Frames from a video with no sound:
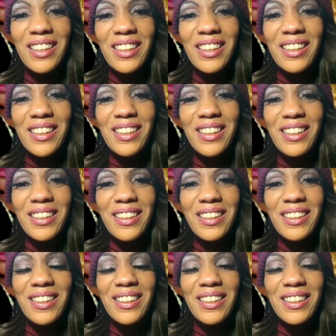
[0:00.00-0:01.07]

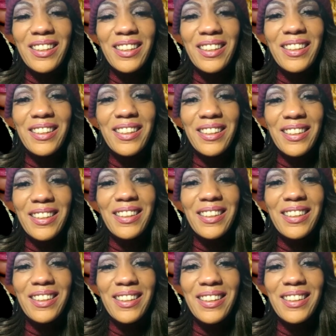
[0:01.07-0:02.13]

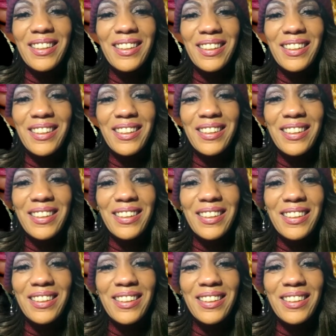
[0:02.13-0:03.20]

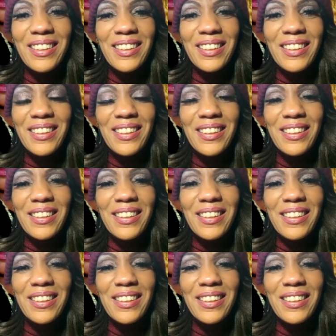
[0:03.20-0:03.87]
(not speaking)